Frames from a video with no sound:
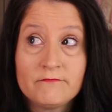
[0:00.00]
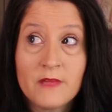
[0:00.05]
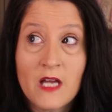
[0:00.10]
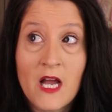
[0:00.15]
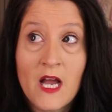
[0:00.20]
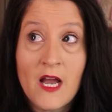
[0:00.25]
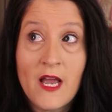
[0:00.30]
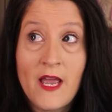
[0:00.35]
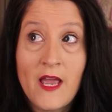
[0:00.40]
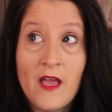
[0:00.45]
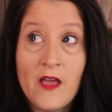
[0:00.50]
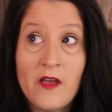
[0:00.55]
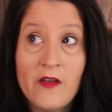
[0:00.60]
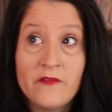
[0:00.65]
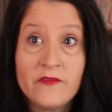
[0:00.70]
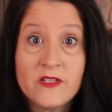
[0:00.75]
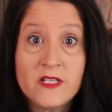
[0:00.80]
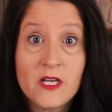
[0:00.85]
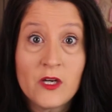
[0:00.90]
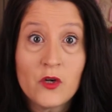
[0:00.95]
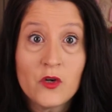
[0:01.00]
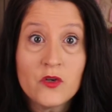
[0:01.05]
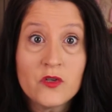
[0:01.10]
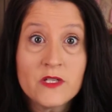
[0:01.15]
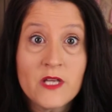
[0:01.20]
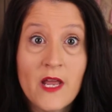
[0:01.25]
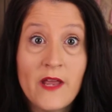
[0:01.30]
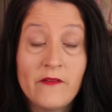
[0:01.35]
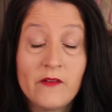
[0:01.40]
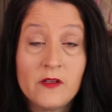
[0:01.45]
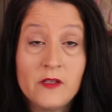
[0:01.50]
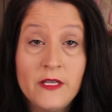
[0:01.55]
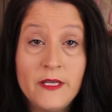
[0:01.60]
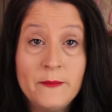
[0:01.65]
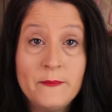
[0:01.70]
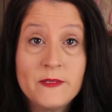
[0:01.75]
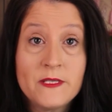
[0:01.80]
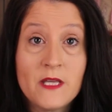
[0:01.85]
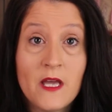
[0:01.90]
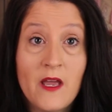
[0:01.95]
I have stickers, I have
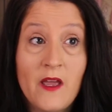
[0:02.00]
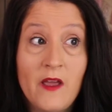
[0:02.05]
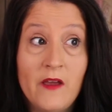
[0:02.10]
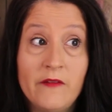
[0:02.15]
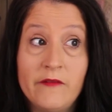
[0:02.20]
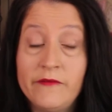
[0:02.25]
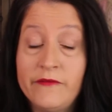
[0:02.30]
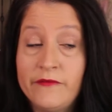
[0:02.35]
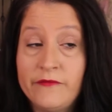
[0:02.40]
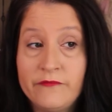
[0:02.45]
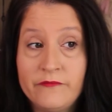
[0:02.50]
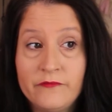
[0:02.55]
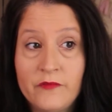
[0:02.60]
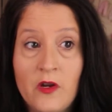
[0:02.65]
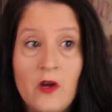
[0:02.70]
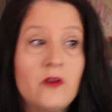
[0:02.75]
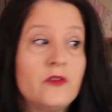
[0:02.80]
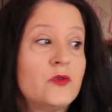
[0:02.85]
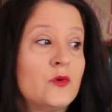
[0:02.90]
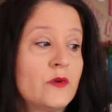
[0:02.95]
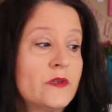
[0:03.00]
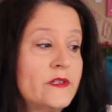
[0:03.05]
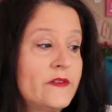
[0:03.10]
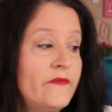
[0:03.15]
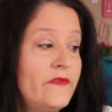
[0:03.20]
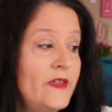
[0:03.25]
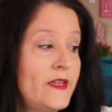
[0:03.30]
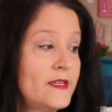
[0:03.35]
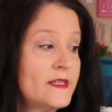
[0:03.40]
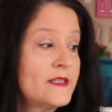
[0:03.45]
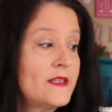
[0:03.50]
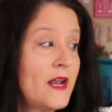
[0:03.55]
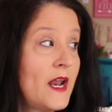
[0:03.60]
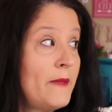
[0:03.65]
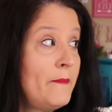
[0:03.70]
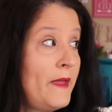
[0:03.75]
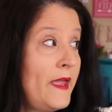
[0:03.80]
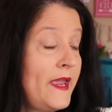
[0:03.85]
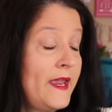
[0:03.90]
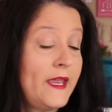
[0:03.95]
clips, I have all sorts of things that
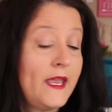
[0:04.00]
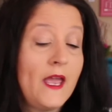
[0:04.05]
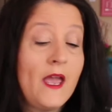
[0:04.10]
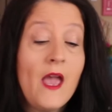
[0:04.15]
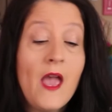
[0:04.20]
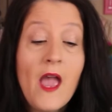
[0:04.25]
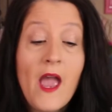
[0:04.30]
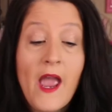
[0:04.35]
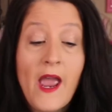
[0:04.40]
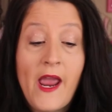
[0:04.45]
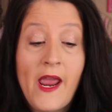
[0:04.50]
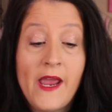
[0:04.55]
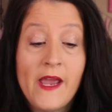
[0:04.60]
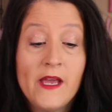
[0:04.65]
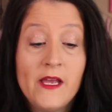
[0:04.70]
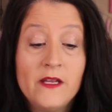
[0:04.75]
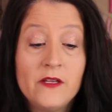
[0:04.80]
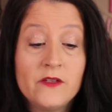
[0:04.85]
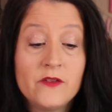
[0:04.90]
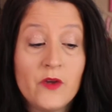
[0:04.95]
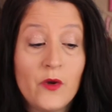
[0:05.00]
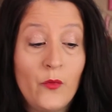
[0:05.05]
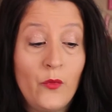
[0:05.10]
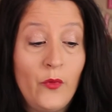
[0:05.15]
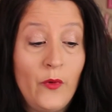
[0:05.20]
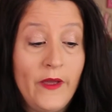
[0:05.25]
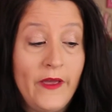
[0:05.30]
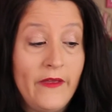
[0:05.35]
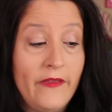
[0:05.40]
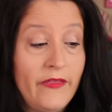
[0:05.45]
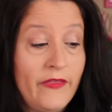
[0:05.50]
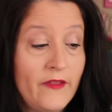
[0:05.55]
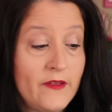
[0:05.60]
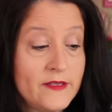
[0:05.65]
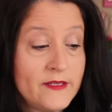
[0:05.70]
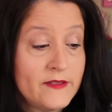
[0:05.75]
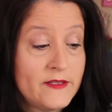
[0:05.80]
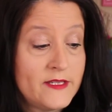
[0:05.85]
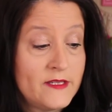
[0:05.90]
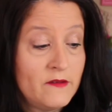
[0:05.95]
I make. And with
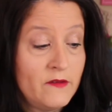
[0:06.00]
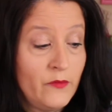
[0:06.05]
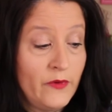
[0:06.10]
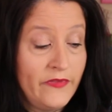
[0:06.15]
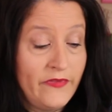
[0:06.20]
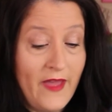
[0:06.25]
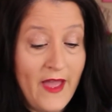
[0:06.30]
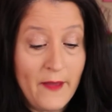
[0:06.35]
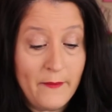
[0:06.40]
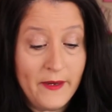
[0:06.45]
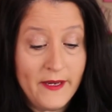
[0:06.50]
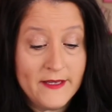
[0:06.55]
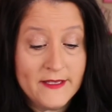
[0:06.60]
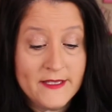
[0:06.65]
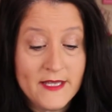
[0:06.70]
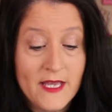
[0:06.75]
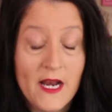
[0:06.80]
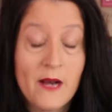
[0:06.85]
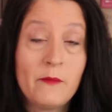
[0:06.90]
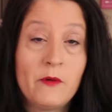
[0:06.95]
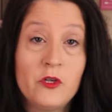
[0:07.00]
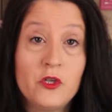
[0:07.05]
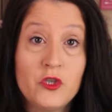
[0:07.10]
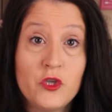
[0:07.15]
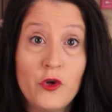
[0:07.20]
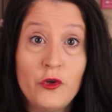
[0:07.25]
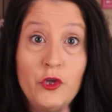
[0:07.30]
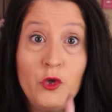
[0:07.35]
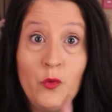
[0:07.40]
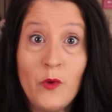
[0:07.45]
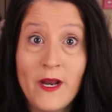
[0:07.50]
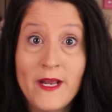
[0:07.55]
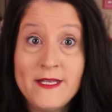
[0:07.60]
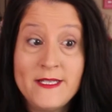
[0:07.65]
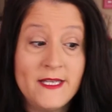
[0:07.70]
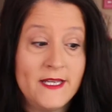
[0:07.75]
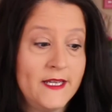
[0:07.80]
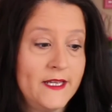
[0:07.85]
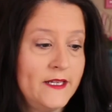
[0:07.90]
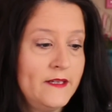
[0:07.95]
that being said, I'm going to show you what I
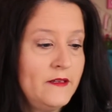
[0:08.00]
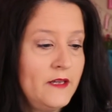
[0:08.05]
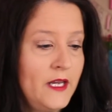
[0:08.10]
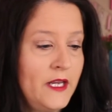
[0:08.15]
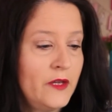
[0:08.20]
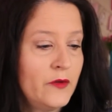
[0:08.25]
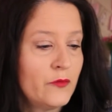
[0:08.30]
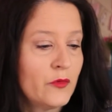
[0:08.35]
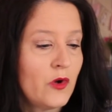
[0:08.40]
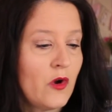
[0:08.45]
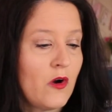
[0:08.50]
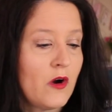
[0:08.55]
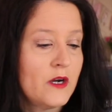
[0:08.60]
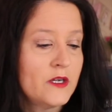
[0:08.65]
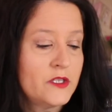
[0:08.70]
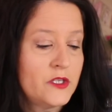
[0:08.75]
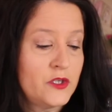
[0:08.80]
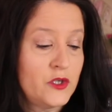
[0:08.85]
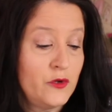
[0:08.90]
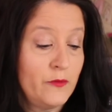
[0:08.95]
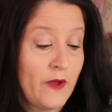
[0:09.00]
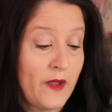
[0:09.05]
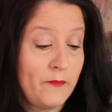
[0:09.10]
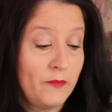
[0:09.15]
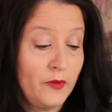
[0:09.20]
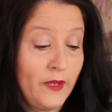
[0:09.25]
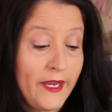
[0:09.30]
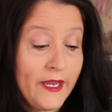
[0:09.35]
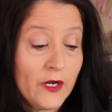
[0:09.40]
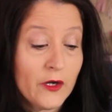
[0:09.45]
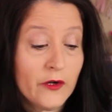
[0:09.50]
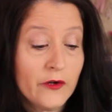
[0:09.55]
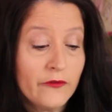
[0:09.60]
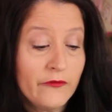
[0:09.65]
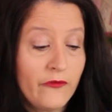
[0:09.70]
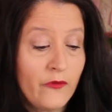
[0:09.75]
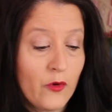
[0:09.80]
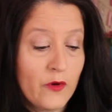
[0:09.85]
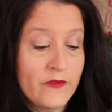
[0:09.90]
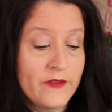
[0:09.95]
did in regards to my planner
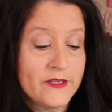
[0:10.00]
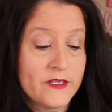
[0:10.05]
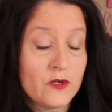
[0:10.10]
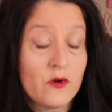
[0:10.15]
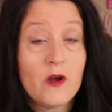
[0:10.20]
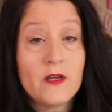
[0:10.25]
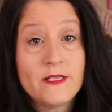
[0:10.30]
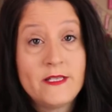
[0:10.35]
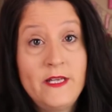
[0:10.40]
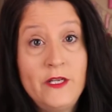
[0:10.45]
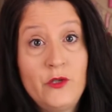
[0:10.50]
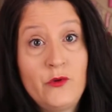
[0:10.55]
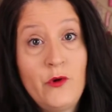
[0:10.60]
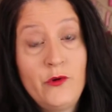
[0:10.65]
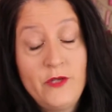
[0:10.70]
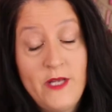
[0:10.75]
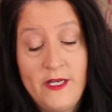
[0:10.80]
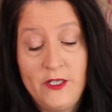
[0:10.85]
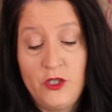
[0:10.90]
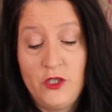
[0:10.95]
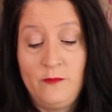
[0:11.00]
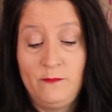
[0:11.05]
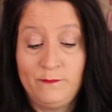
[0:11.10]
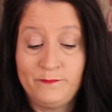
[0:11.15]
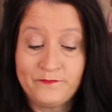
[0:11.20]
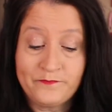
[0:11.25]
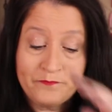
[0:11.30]
for this cross stitch rotation.